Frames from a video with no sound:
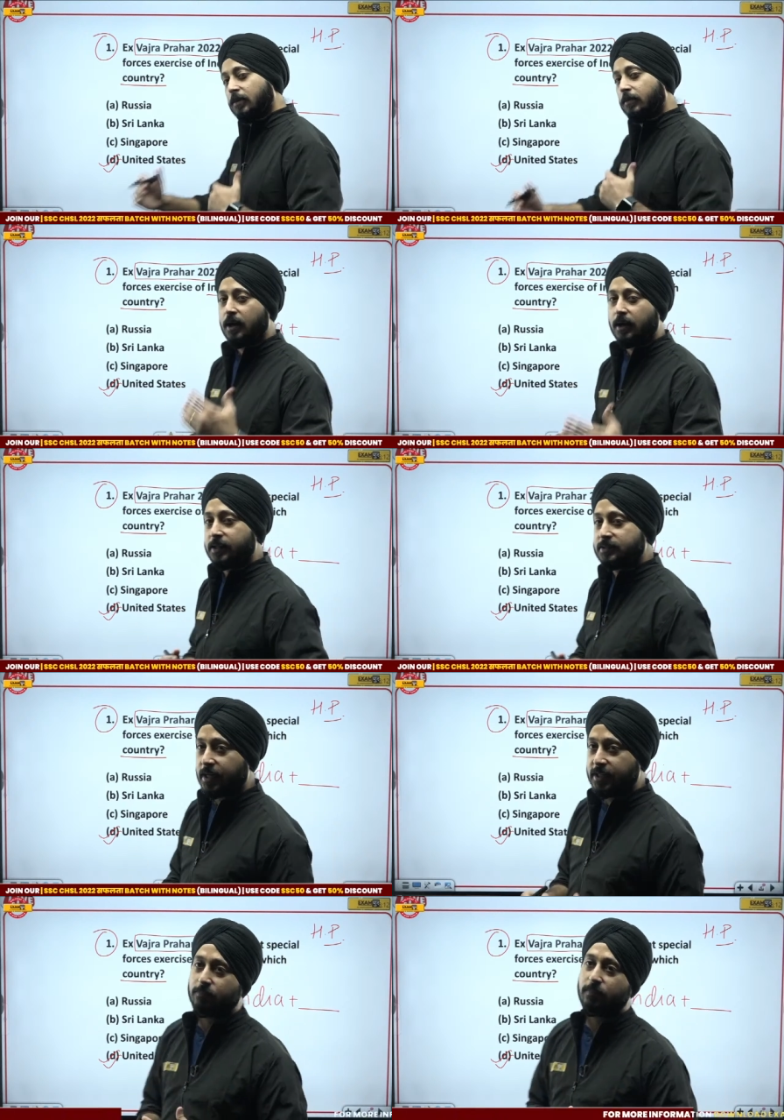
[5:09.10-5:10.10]
in a military
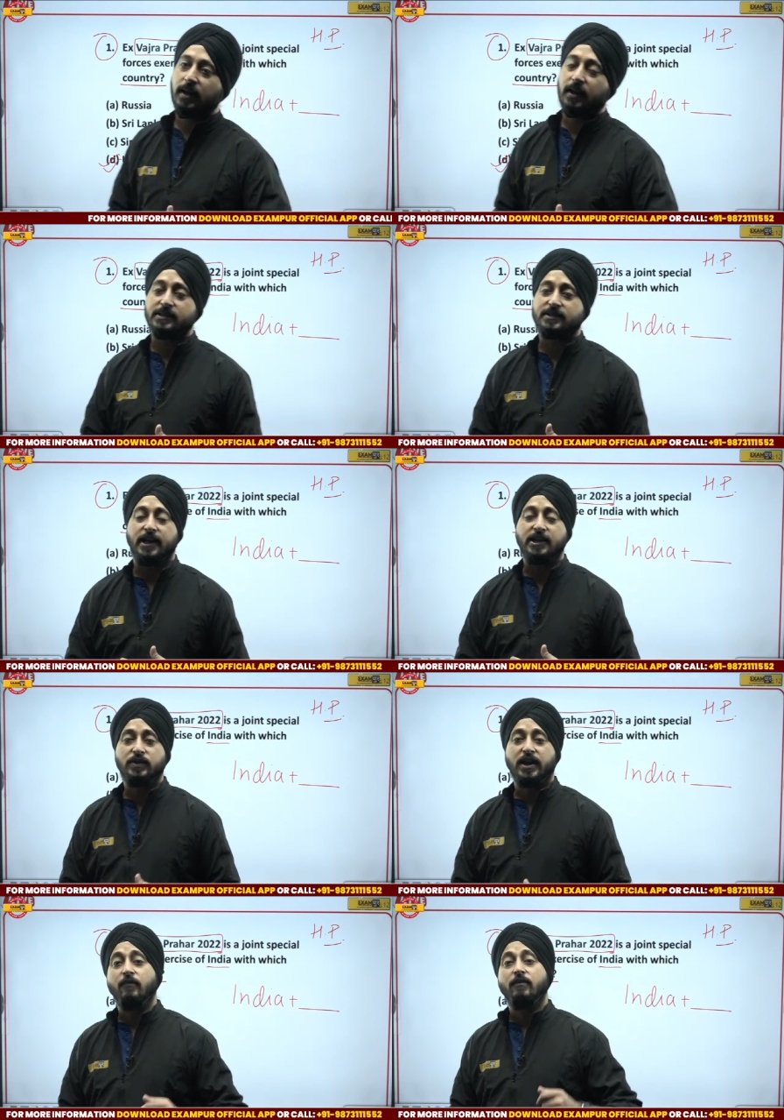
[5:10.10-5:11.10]
exercise? Military exercise,
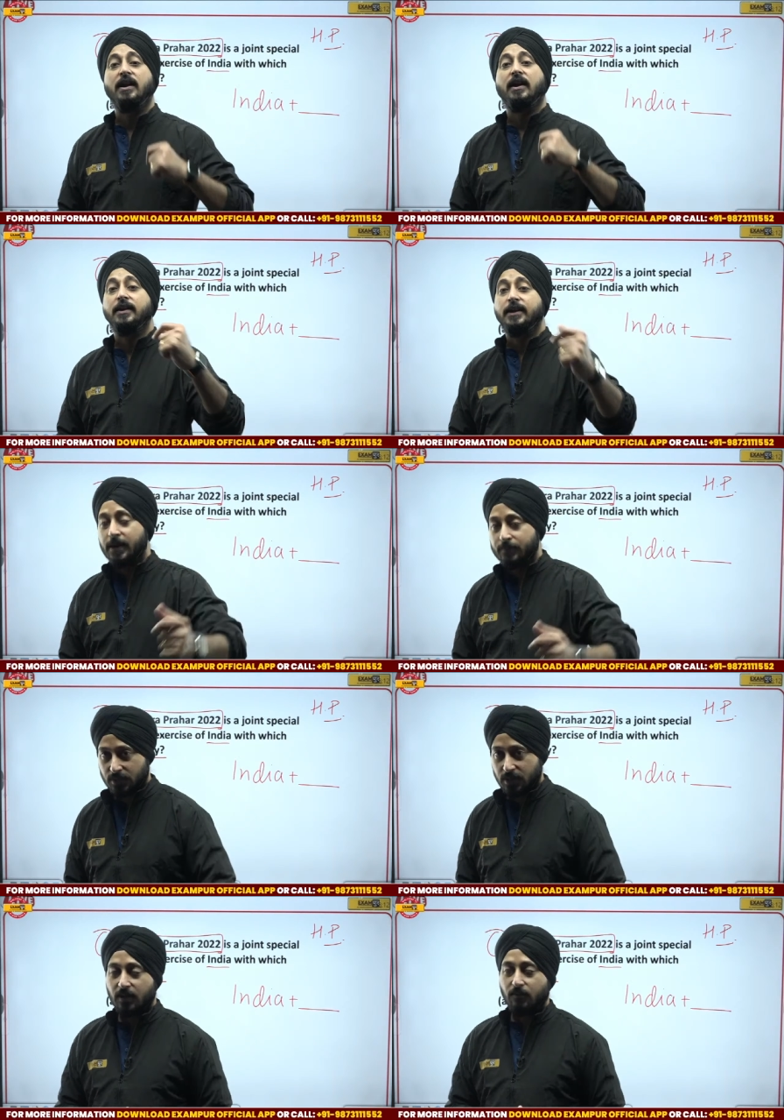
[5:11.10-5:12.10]
we have military games.